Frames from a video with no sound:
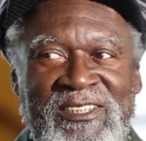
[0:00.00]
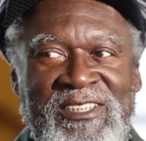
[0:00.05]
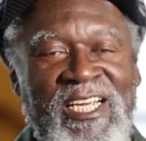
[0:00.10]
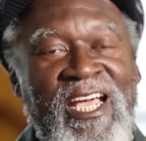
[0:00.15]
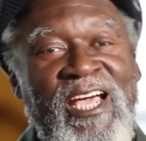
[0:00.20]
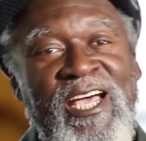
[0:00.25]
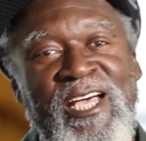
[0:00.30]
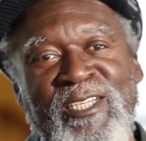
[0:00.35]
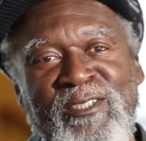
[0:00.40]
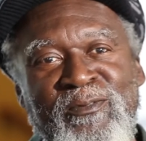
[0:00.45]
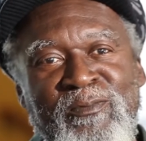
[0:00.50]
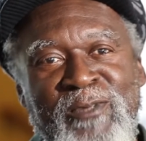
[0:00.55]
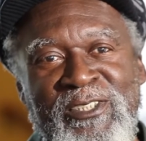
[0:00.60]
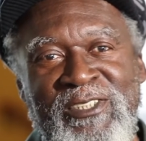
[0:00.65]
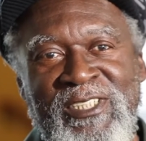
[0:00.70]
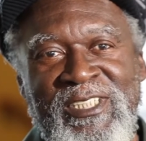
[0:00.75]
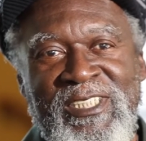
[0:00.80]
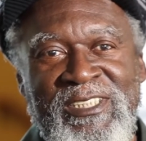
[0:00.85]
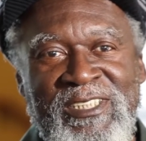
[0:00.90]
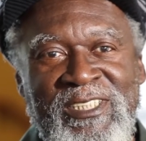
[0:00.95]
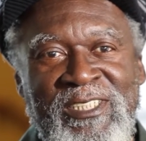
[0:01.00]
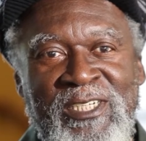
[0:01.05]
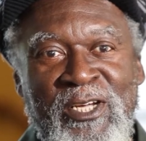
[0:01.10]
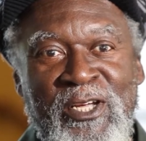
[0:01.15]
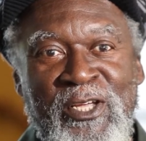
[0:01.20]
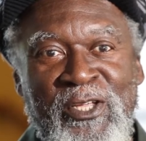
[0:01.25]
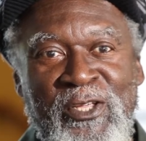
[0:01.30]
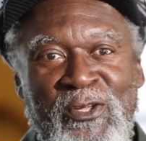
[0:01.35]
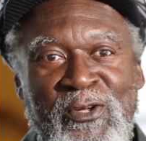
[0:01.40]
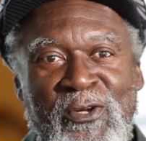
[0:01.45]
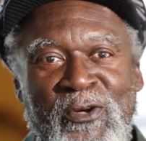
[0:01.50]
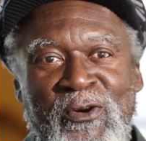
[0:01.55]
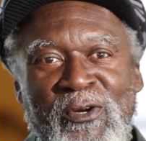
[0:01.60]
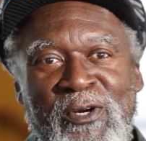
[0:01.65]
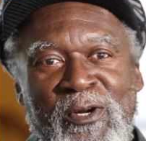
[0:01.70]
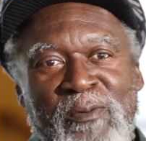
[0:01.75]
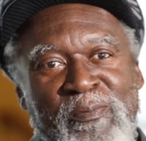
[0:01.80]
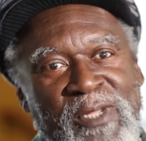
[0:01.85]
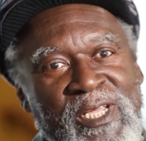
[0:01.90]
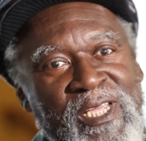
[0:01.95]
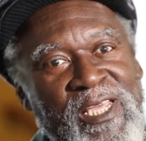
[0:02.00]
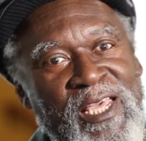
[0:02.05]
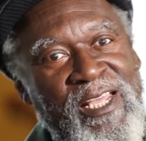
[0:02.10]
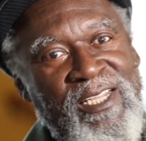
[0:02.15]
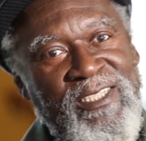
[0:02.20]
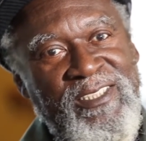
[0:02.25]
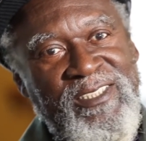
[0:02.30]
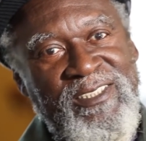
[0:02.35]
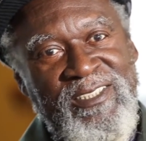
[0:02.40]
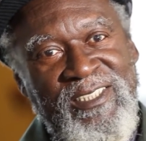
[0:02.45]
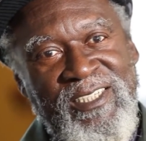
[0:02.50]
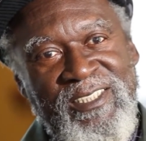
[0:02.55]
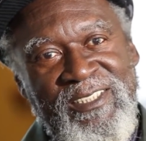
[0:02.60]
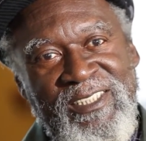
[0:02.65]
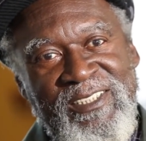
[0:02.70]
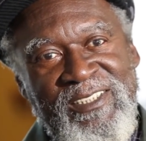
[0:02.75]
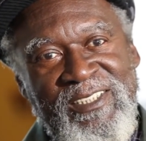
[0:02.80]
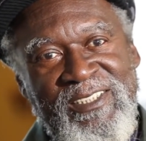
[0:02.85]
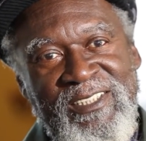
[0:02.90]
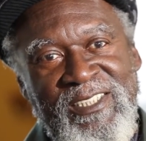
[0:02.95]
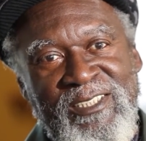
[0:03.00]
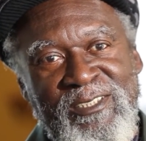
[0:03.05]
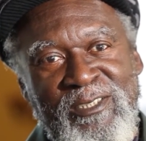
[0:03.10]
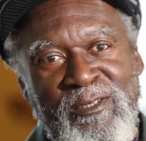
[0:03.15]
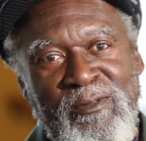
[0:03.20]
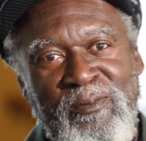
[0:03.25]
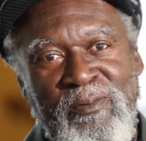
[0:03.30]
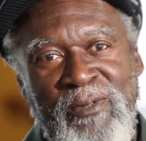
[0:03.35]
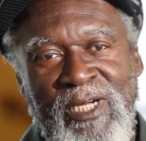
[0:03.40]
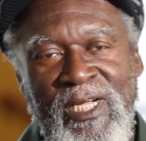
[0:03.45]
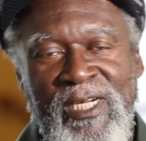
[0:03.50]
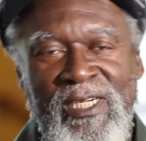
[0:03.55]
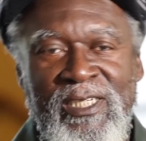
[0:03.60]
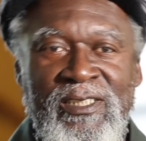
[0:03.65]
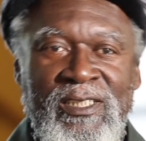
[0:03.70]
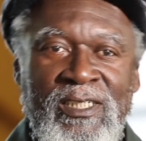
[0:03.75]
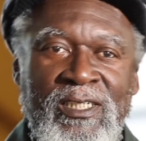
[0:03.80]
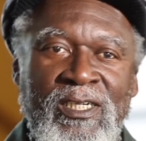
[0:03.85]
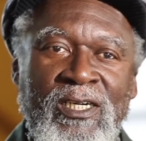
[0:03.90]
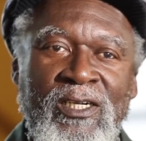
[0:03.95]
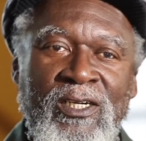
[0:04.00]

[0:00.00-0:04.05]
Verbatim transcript: jazz musicians. You're gonna be at such and such a place,